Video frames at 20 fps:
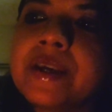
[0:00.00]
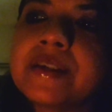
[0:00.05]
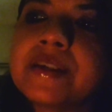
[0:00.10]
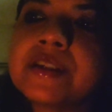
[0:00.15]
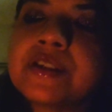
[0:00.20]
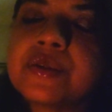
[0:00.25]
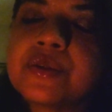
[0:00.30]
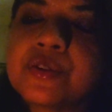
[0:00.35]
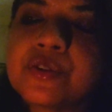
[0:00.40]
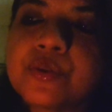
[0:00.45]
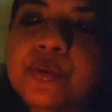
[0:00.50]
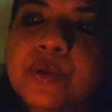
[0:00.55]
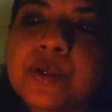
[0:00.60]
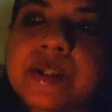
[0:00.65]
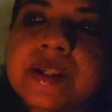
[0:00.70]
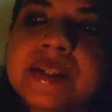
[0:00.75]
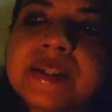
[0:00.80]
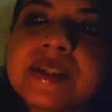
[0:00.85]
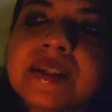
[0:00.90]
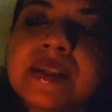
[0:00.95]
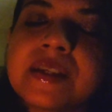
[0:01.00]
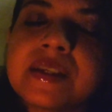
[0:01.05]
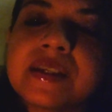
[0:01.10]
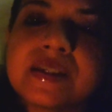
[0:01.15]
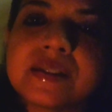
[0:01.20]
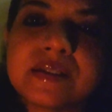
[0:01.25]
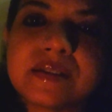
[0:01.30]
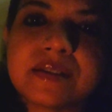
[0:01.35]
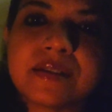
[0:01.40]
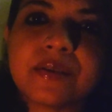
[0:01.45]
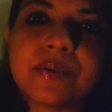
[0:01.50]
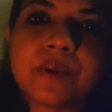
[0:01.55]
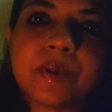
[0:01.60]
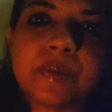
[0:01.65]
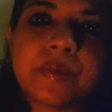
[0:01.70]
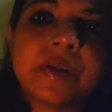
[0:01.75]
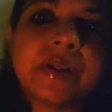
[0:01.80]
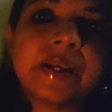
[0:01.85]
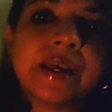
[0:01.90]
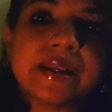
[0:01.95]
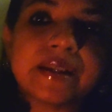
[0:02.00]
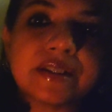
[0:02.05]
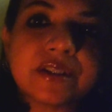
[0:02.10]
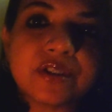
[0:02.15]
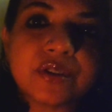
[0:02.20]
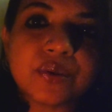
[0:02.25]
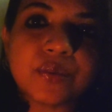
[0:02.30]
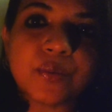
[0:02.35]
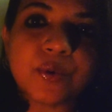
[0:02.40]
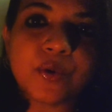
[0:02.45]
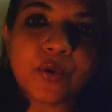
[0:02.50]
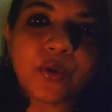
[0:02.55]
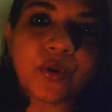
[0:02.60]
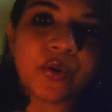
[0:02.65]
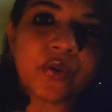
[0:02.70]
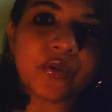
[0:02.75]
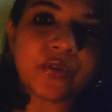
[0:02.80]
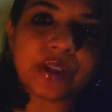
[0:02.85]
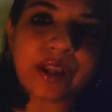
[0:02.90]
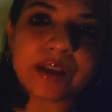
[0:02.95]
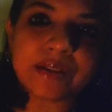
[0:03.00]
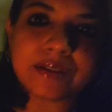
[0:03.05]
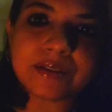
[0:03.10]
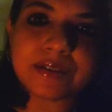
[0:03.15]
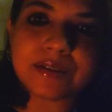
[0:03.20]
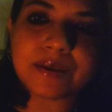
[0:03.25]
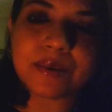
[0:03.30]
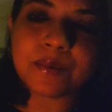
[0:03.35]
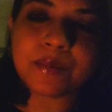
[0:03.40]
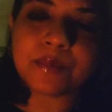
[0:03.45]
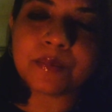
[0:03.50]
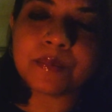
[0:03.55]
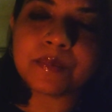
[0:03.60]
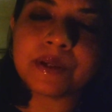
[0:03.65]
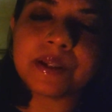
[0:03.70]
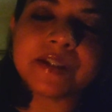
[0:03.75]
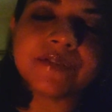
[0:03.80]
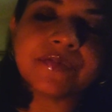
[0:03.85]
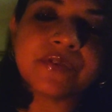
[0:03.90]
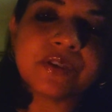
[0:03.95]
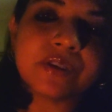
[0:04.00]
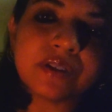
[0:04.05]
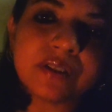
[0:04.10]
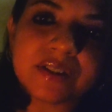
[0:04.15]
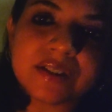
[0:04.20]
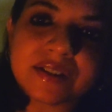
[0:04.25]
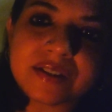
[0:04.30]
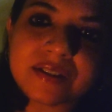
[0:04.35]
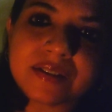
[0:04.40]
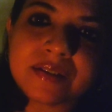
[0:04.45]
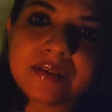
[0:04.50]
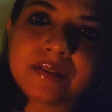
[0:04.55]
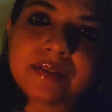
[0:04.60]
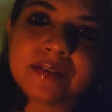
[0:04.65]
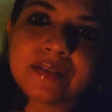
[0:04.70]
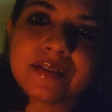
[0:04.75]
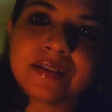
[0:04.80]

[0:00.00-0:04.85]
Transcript: get into towards this, we will get into more of that blissfulness.